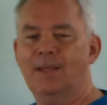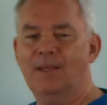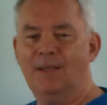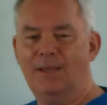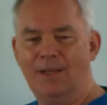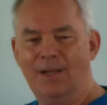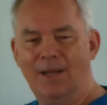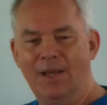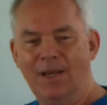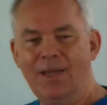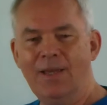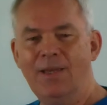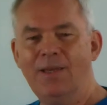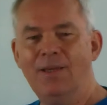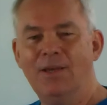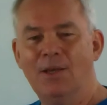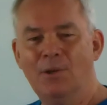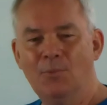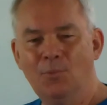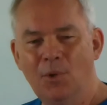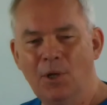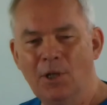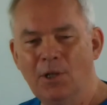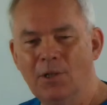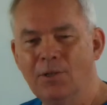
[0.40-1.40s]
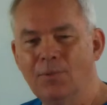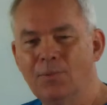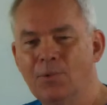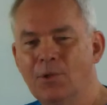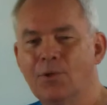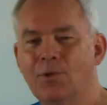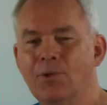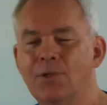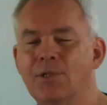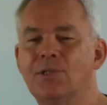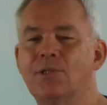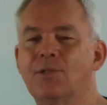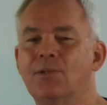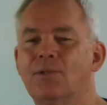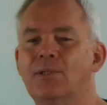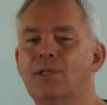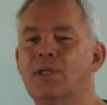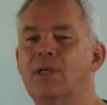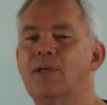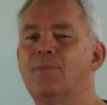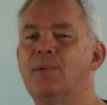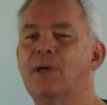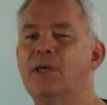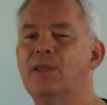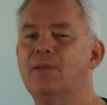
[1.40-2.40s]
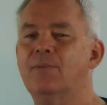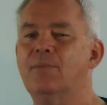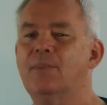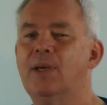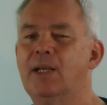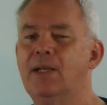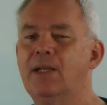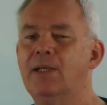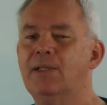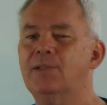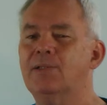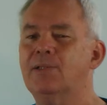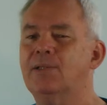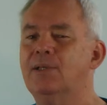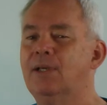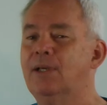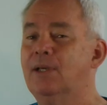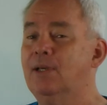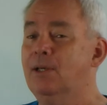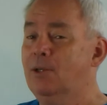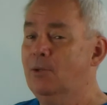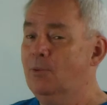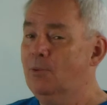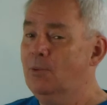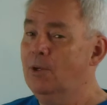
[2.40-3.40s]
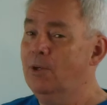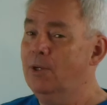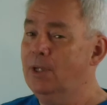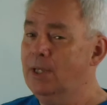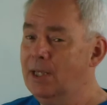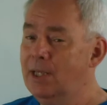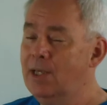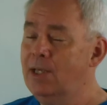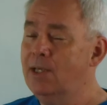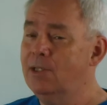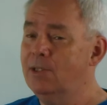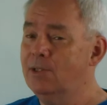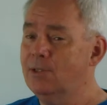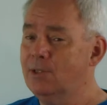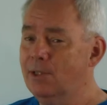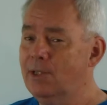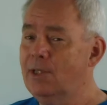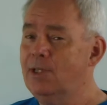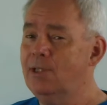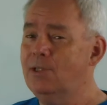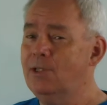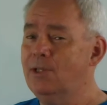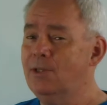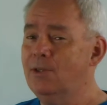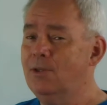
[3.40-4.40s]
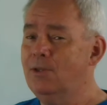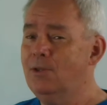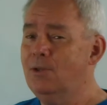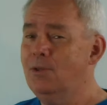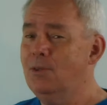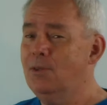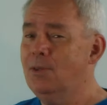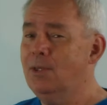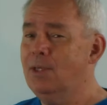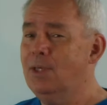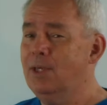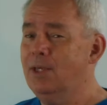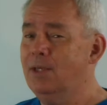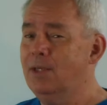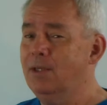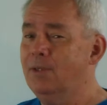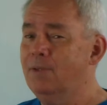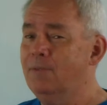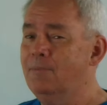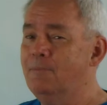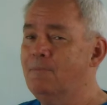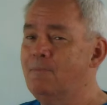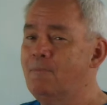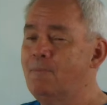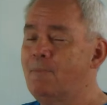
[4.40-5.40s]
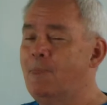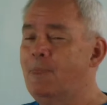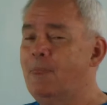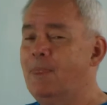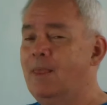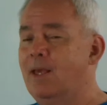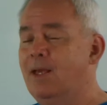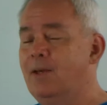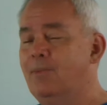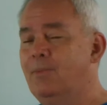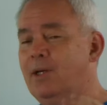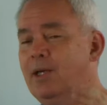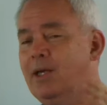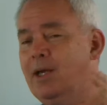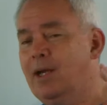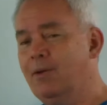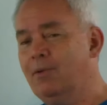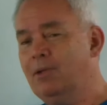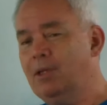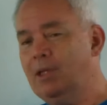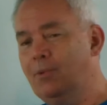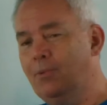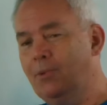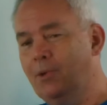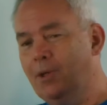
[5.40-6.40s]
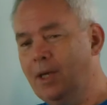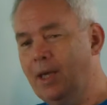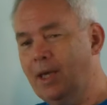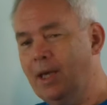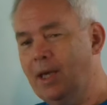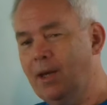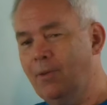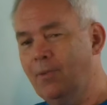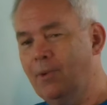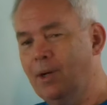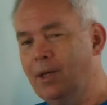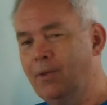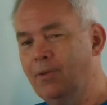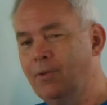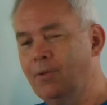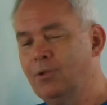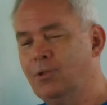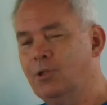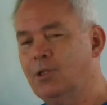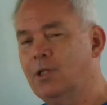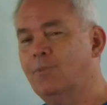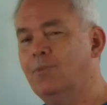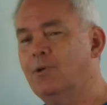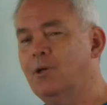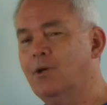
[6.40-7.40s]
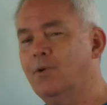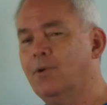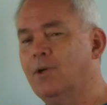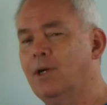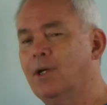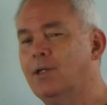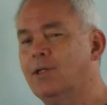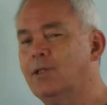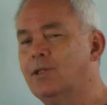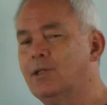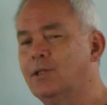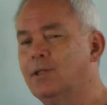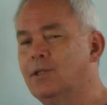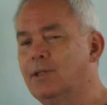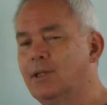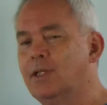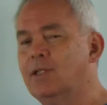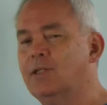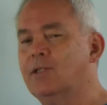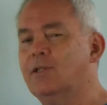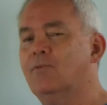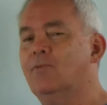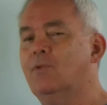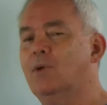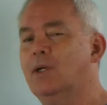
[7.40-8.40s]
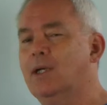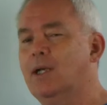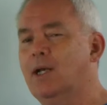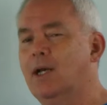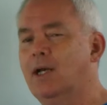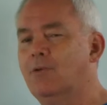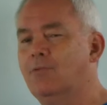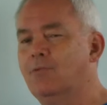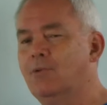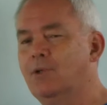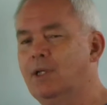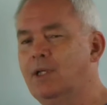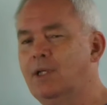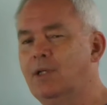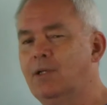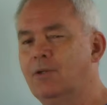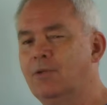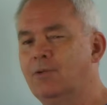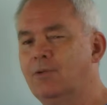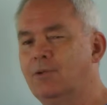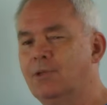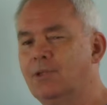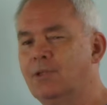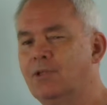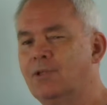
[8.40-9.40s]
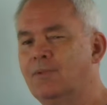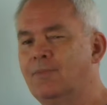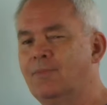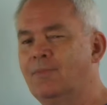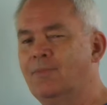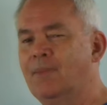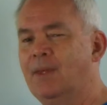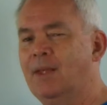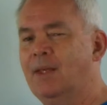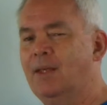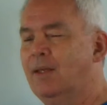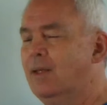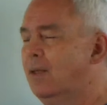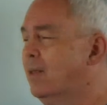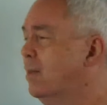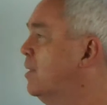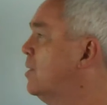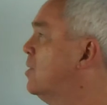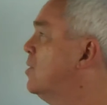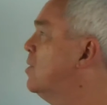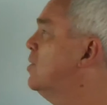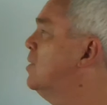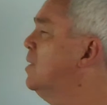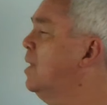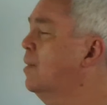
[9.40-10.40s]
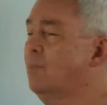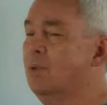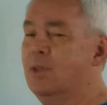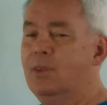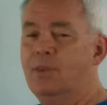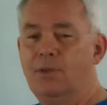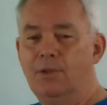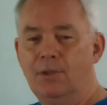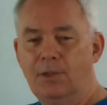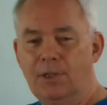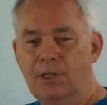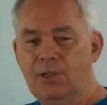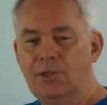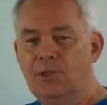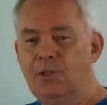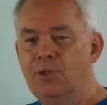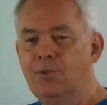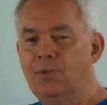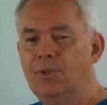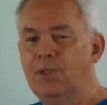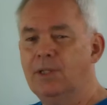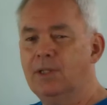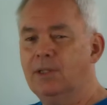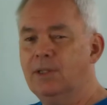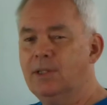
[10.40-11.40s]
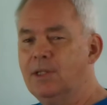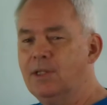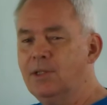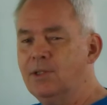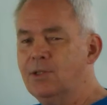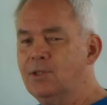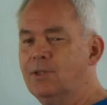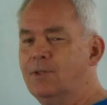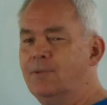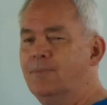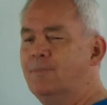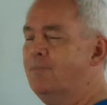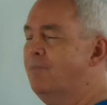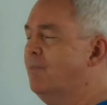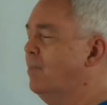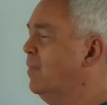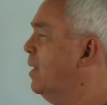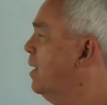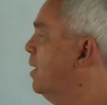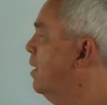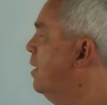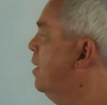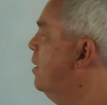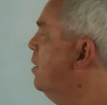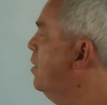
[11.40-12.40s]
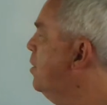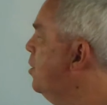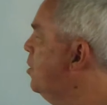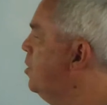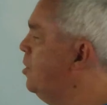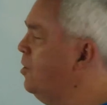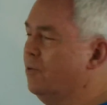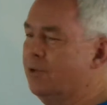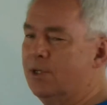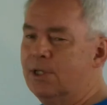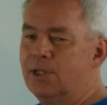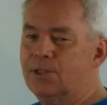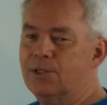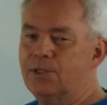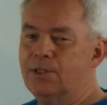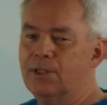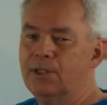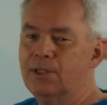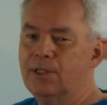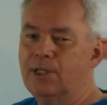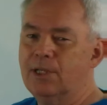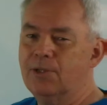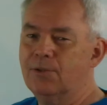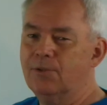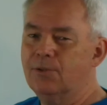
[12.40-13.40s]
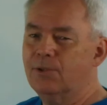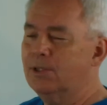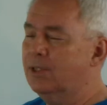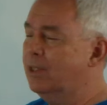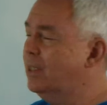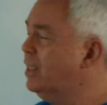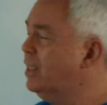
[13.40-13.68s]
G'day and welcome to Crystal Clear Mathematics, where it is easier than you think. And we're currently working our way through Jim Coroneos' list of 100 integrals. This is number 32 in the list, and a curious little integral